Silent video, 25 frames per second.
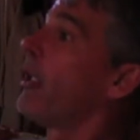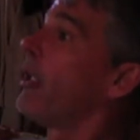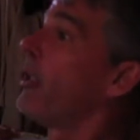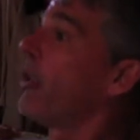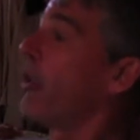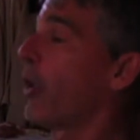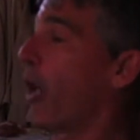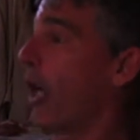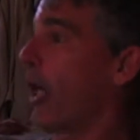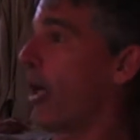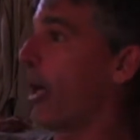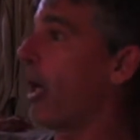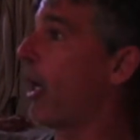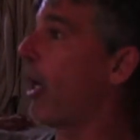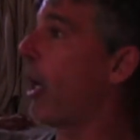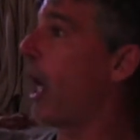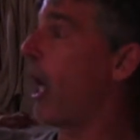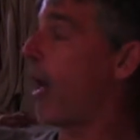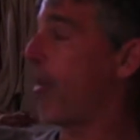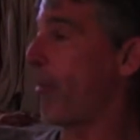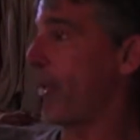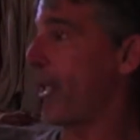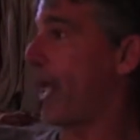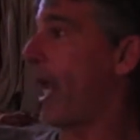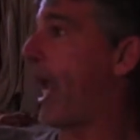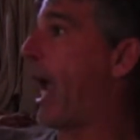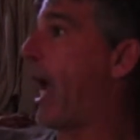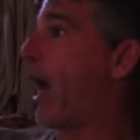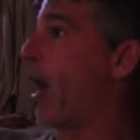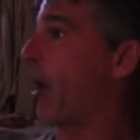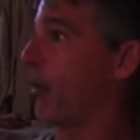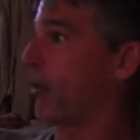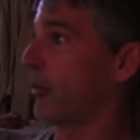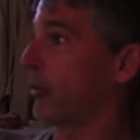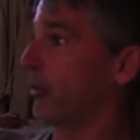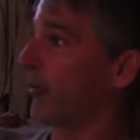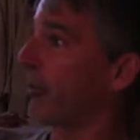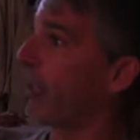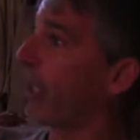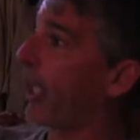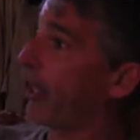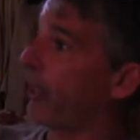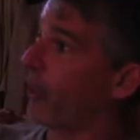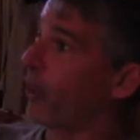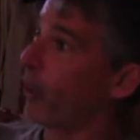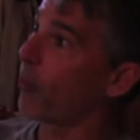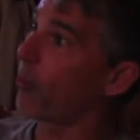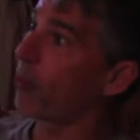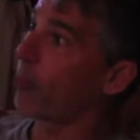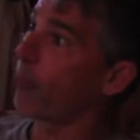You know, how, how many outs if I
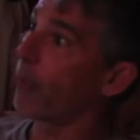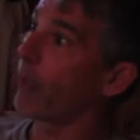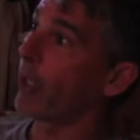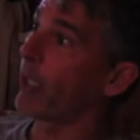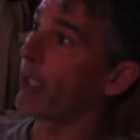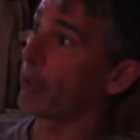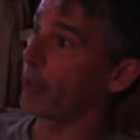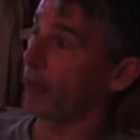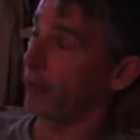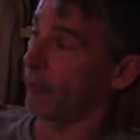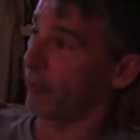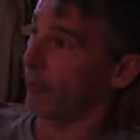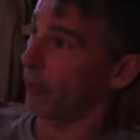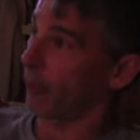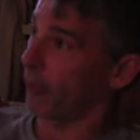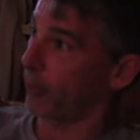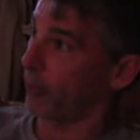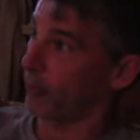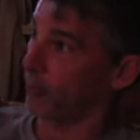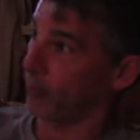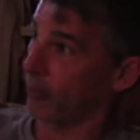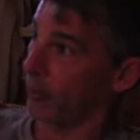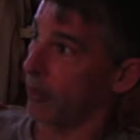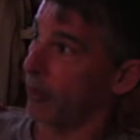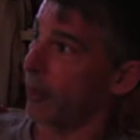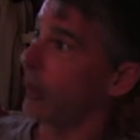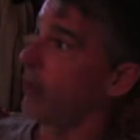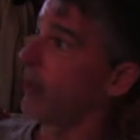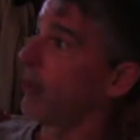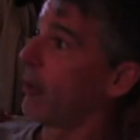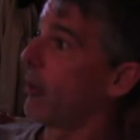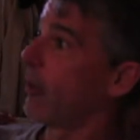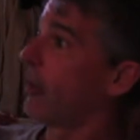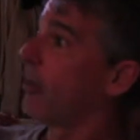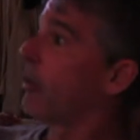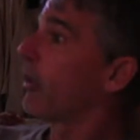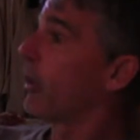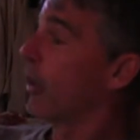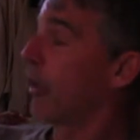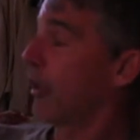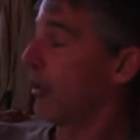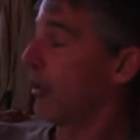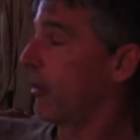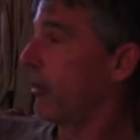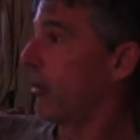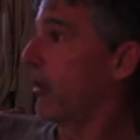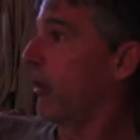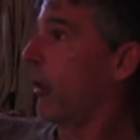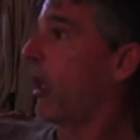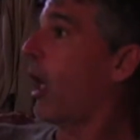got an open base at first? Sure.
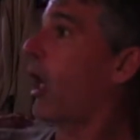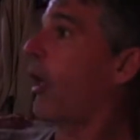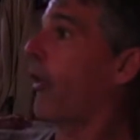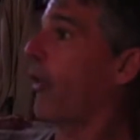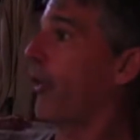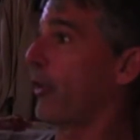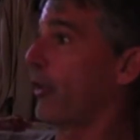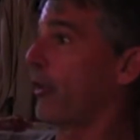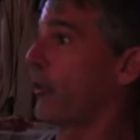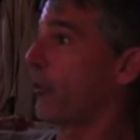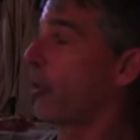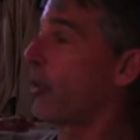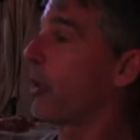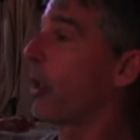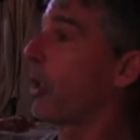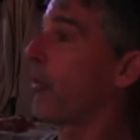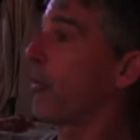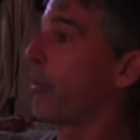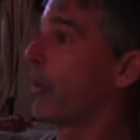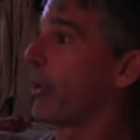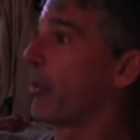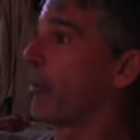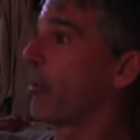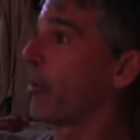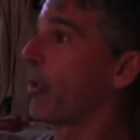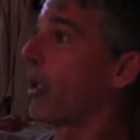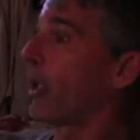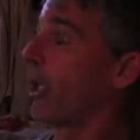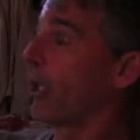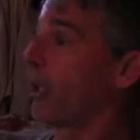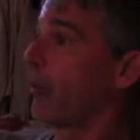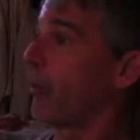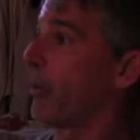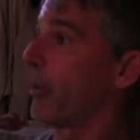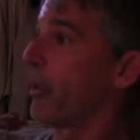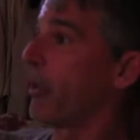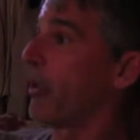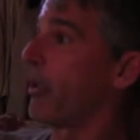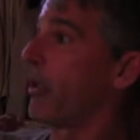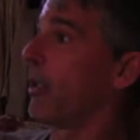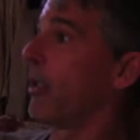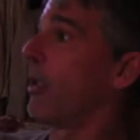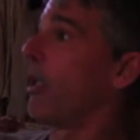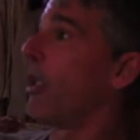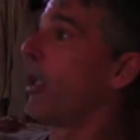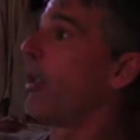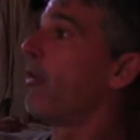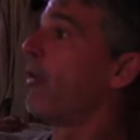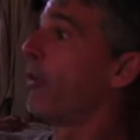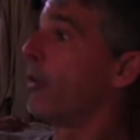A lot of things will come into play, but
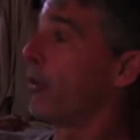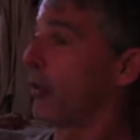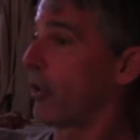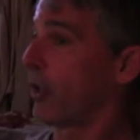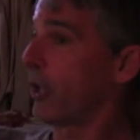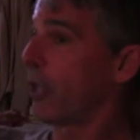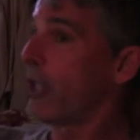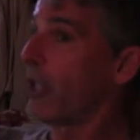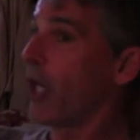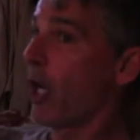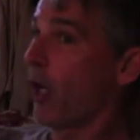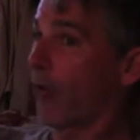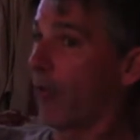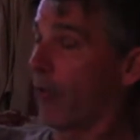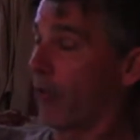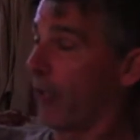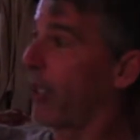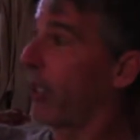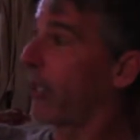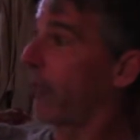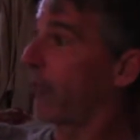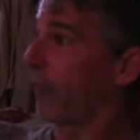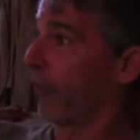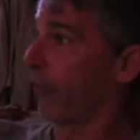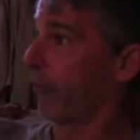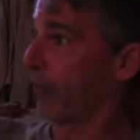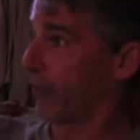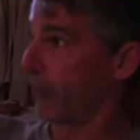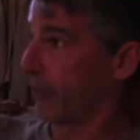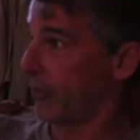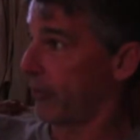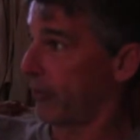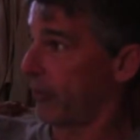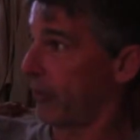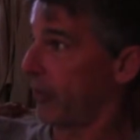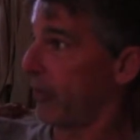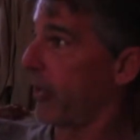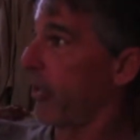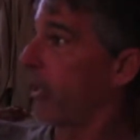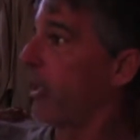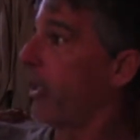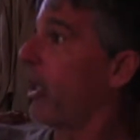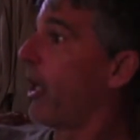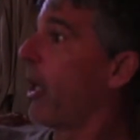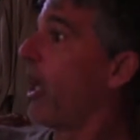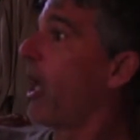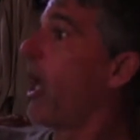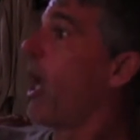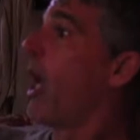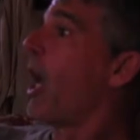if he was leading off an inning, for instance,
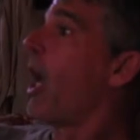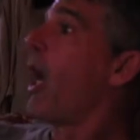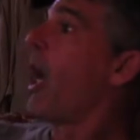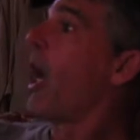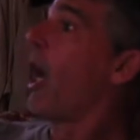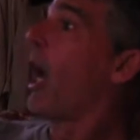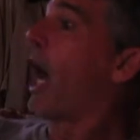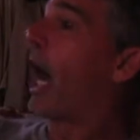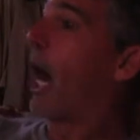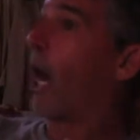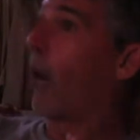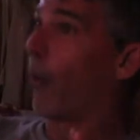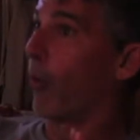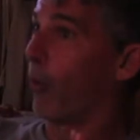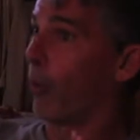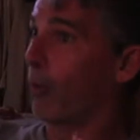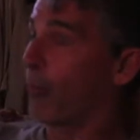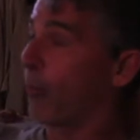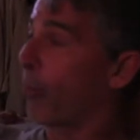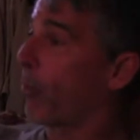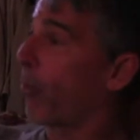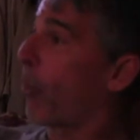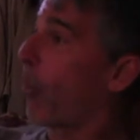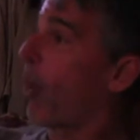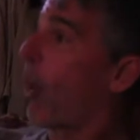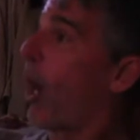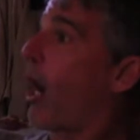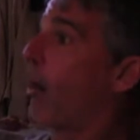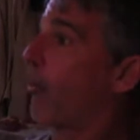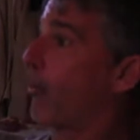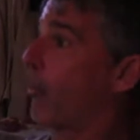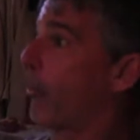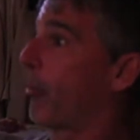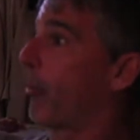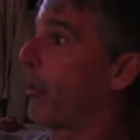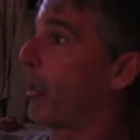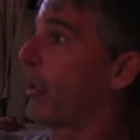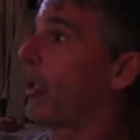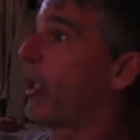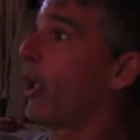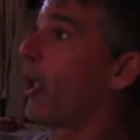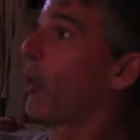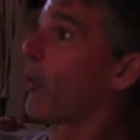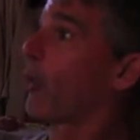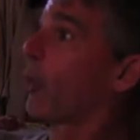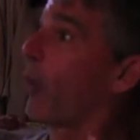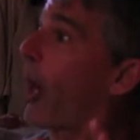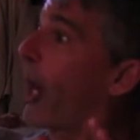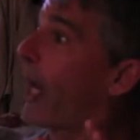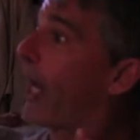that's what I'm asking. I would probably
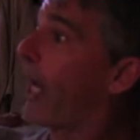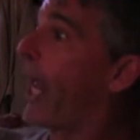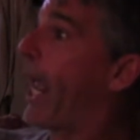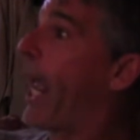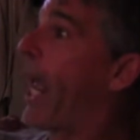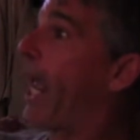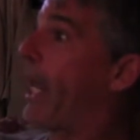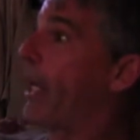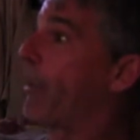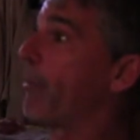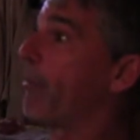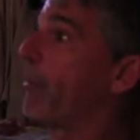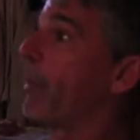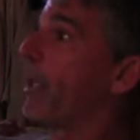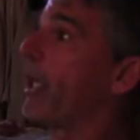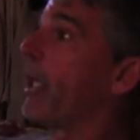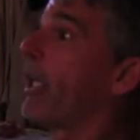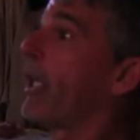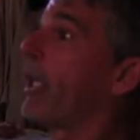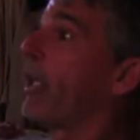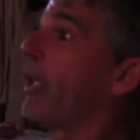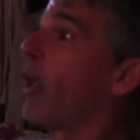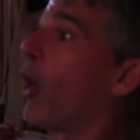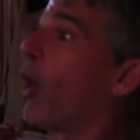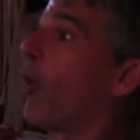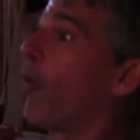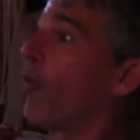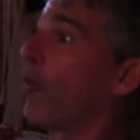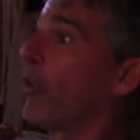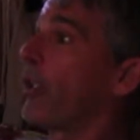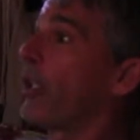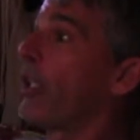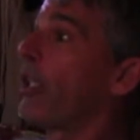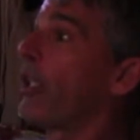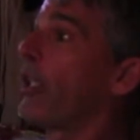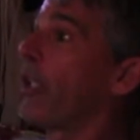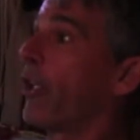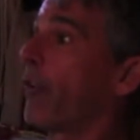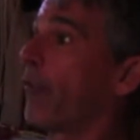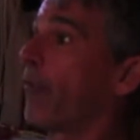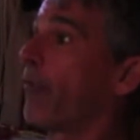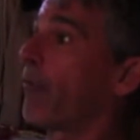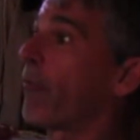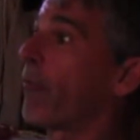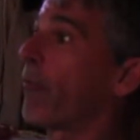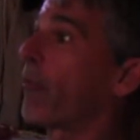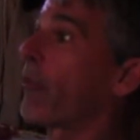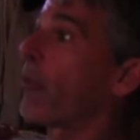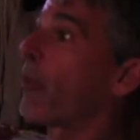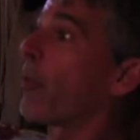go right at him and hopefully he hit a
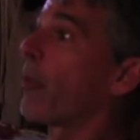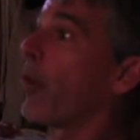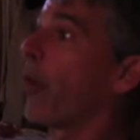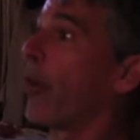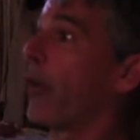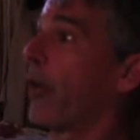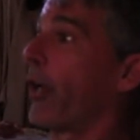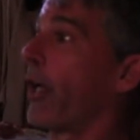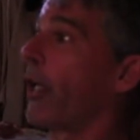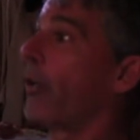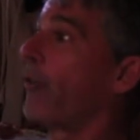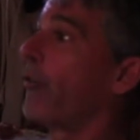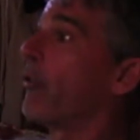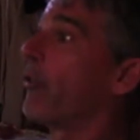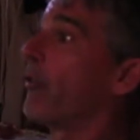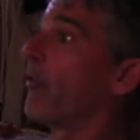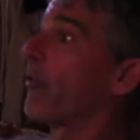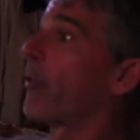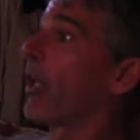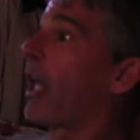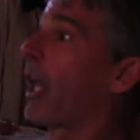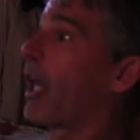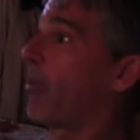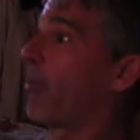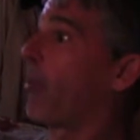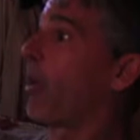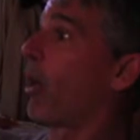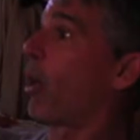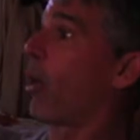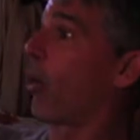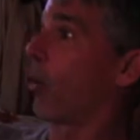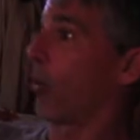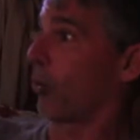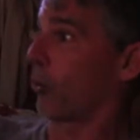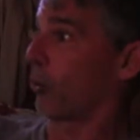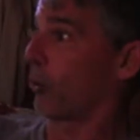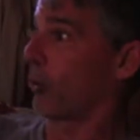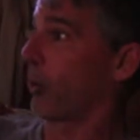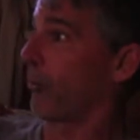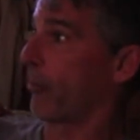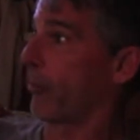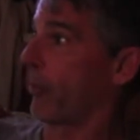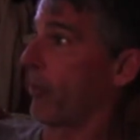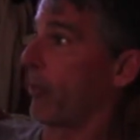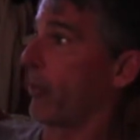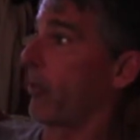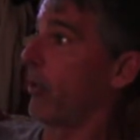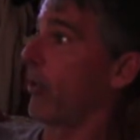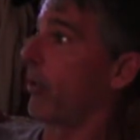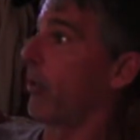380 foot fly ball or
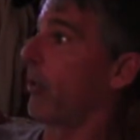something.